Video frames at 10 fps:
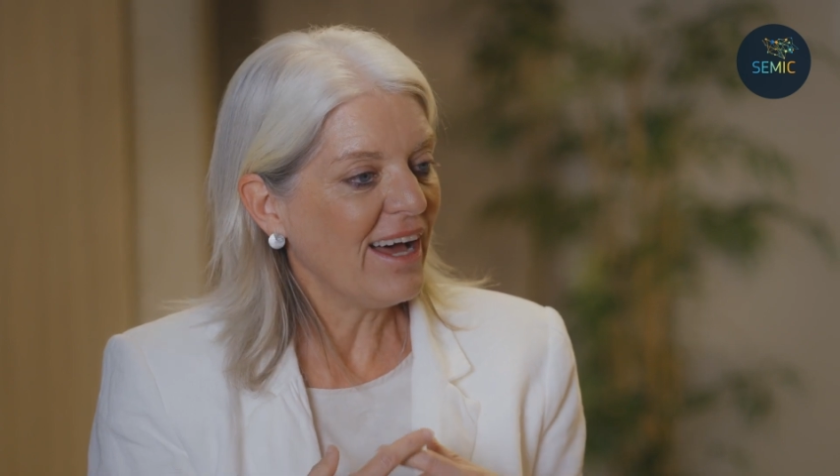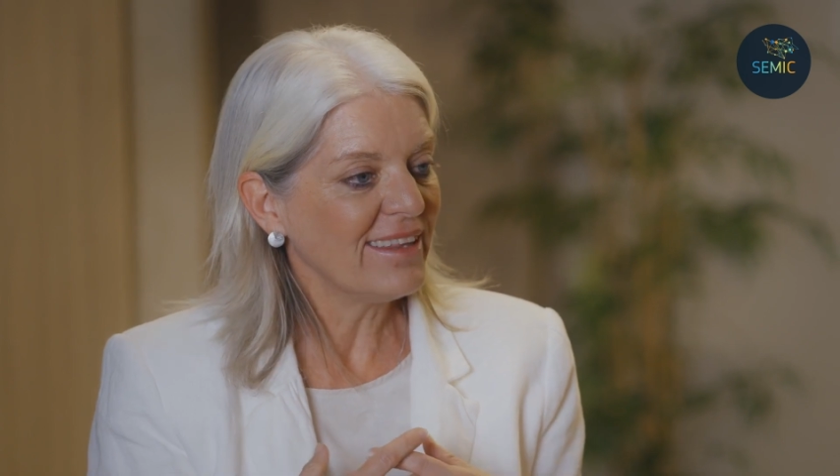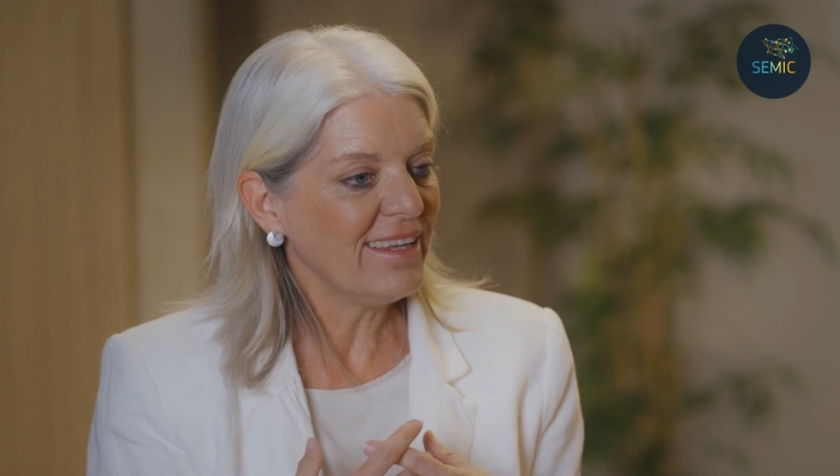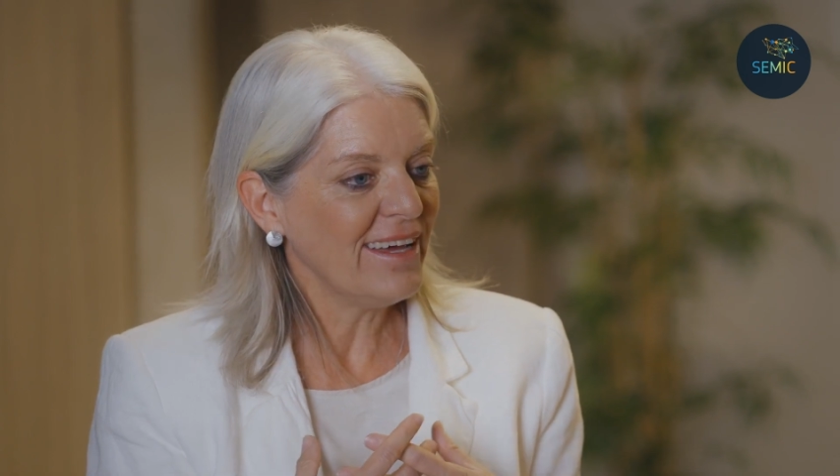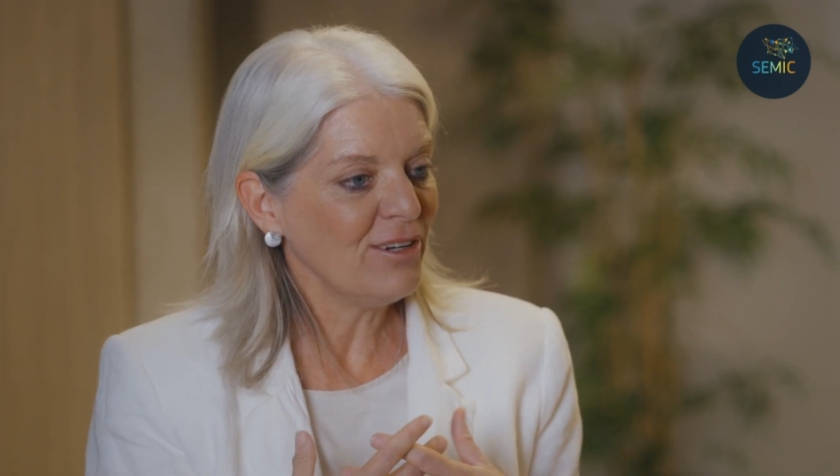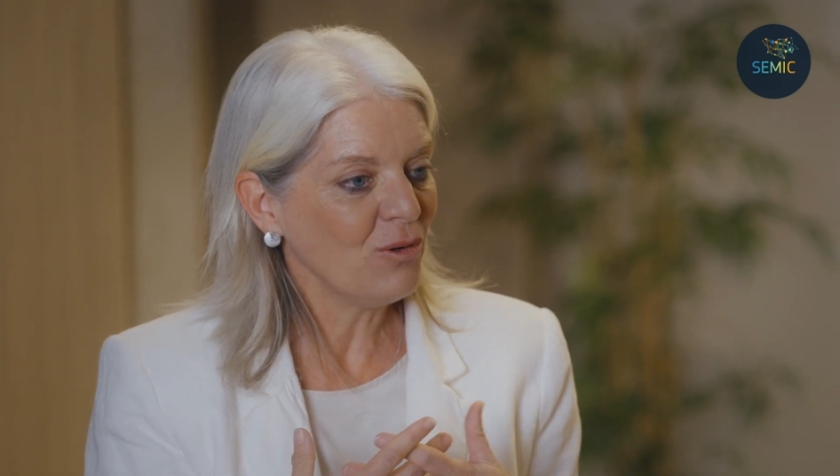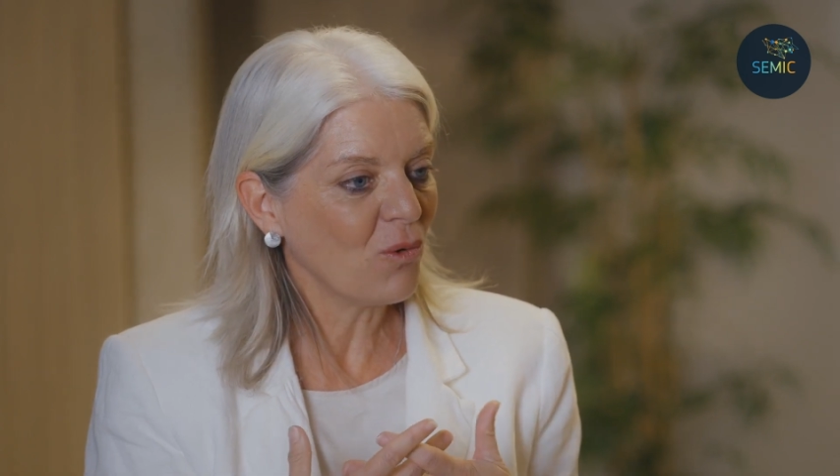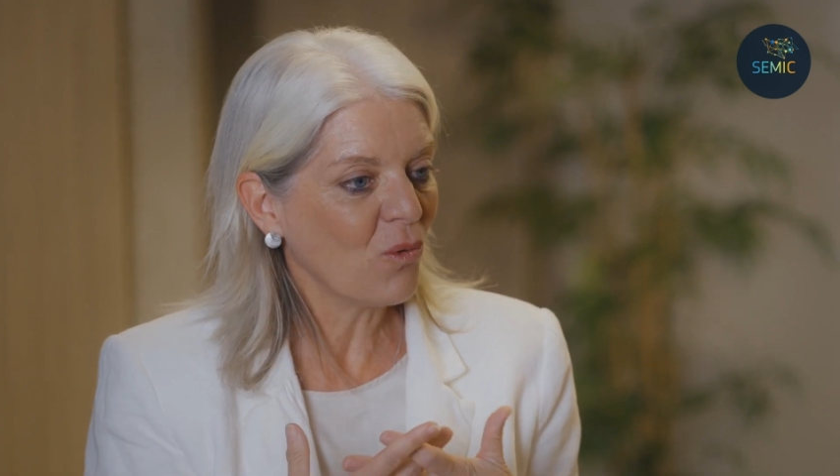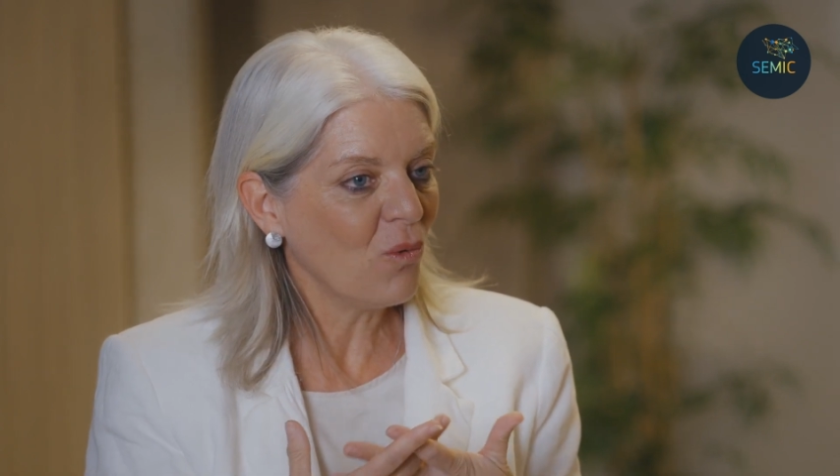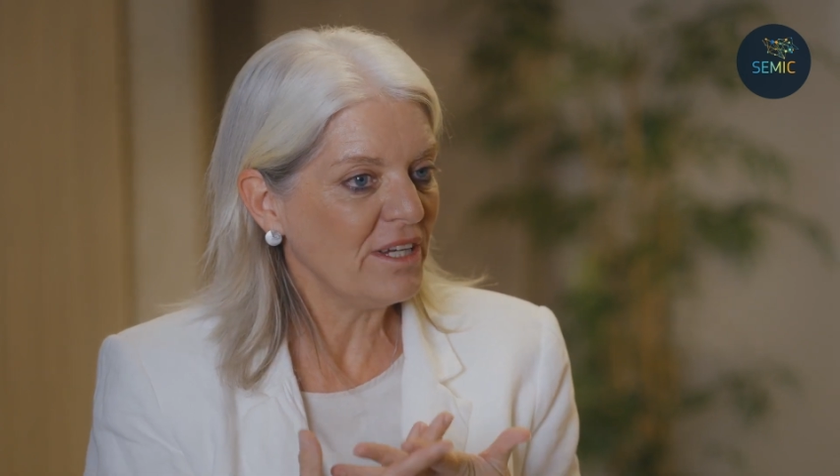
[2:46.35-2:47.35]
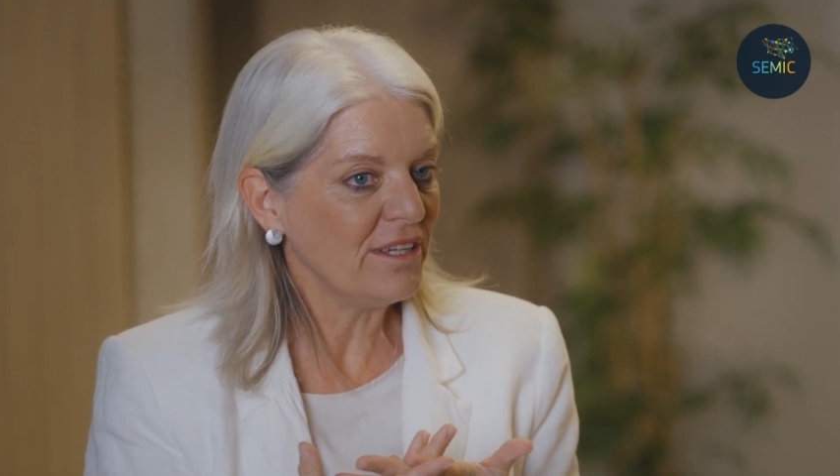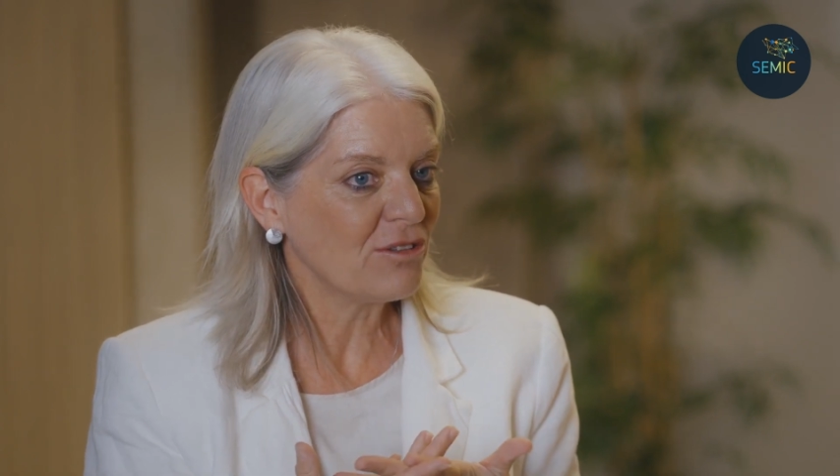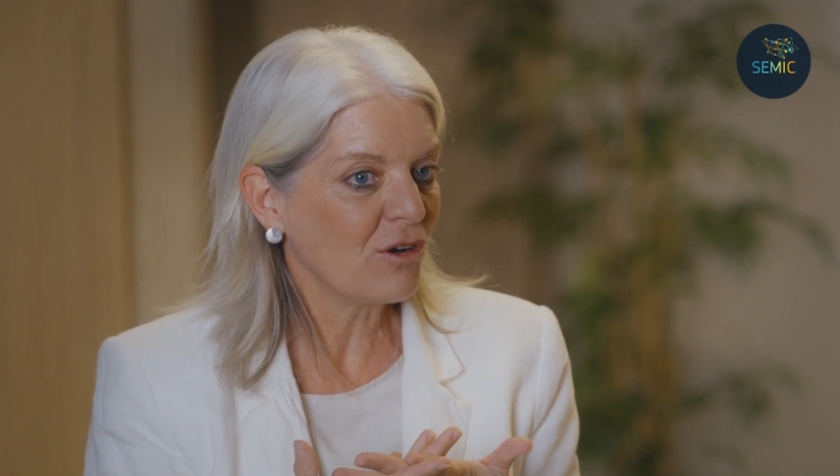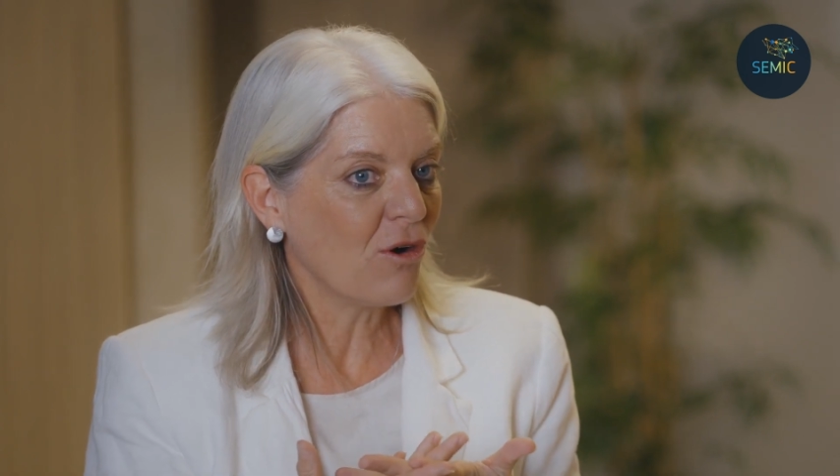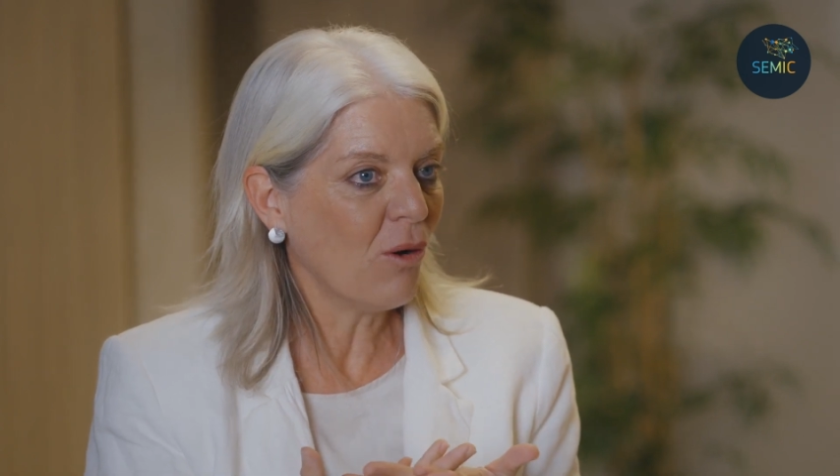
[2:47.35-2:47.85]
And then we
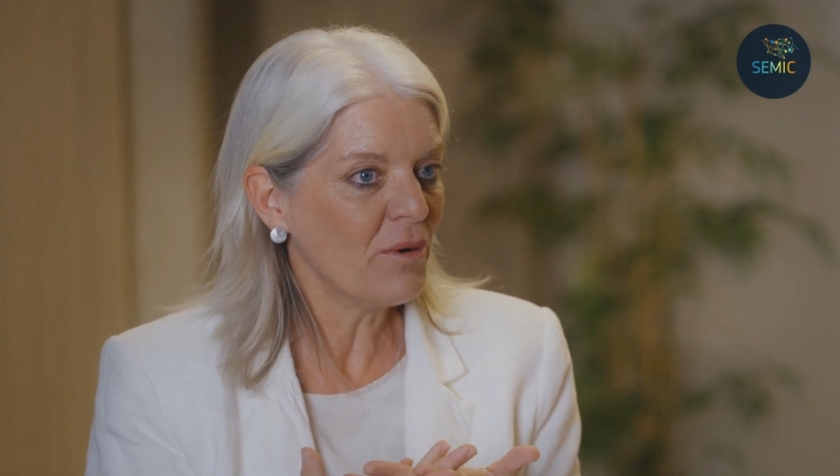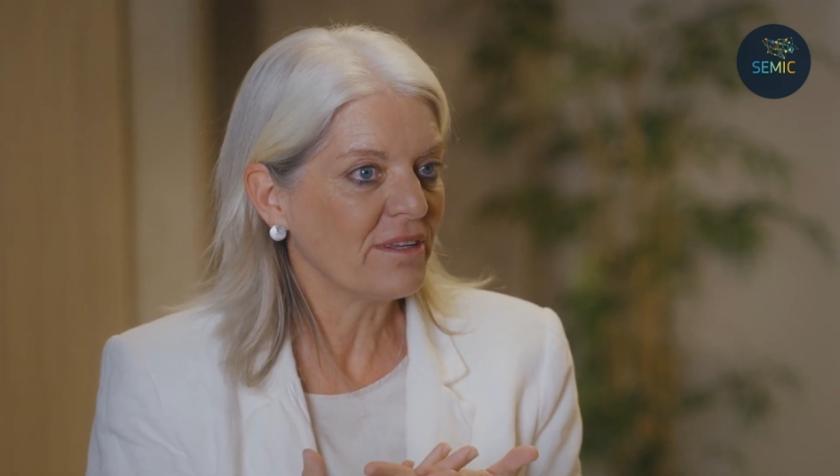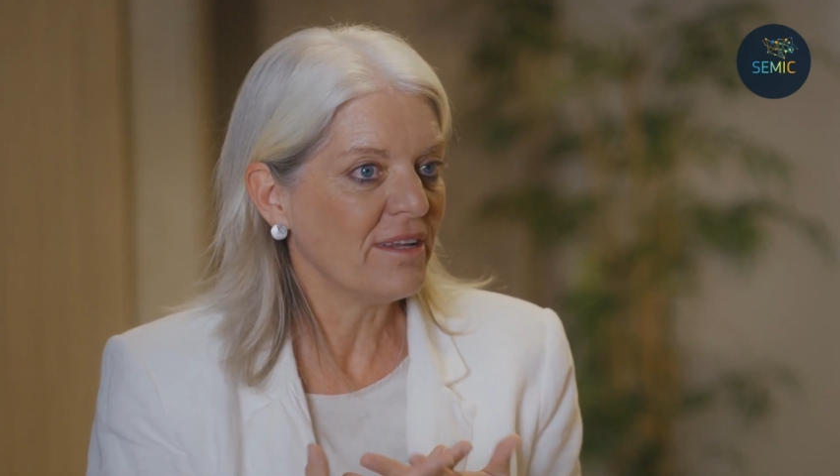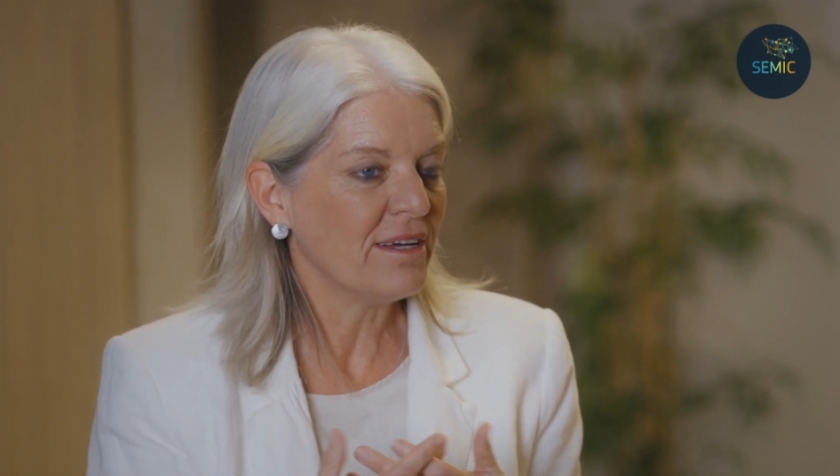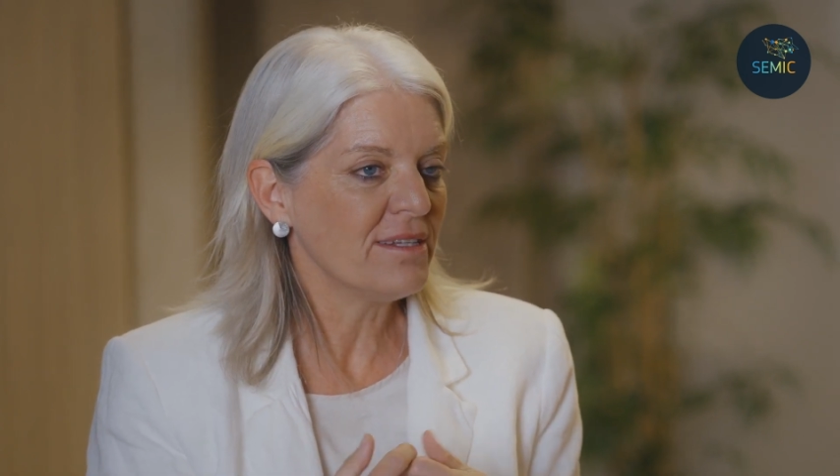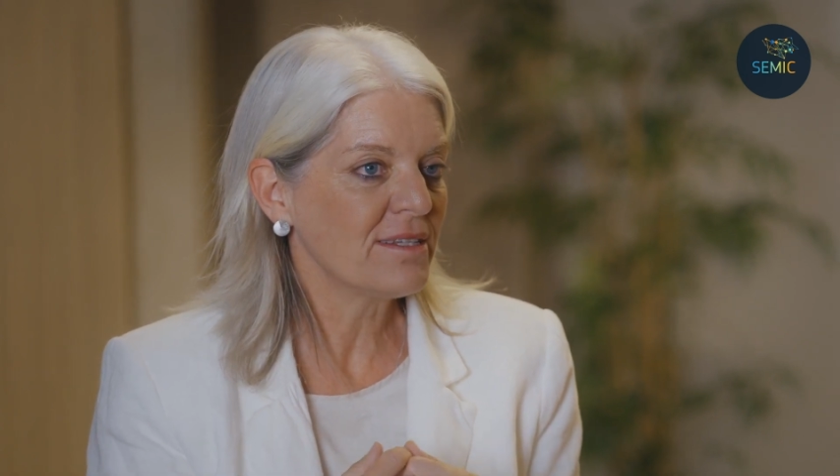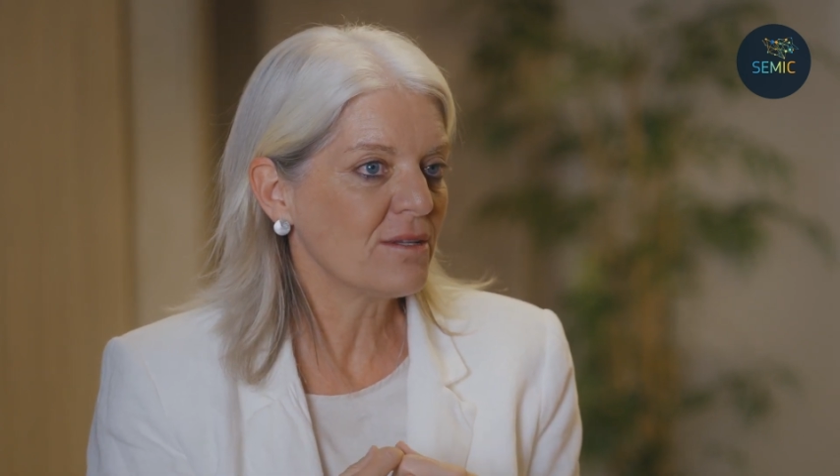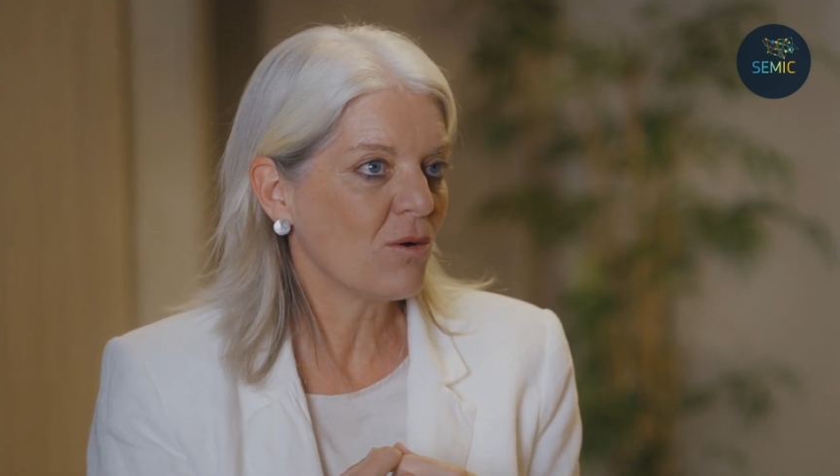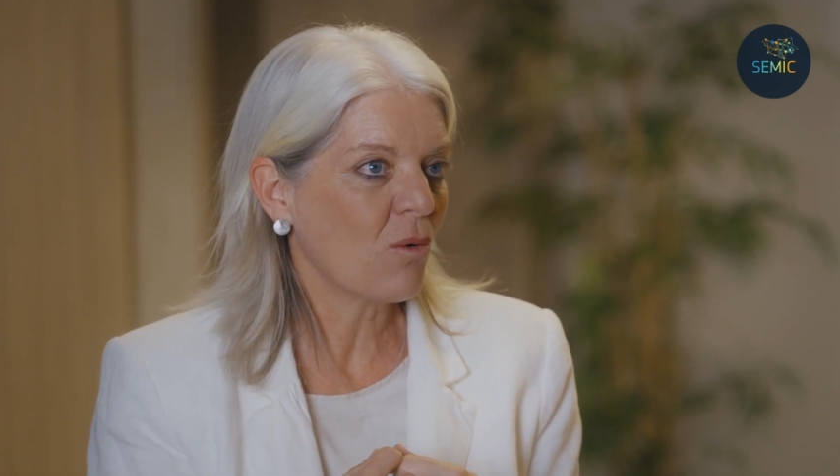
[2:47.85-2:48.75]
need governance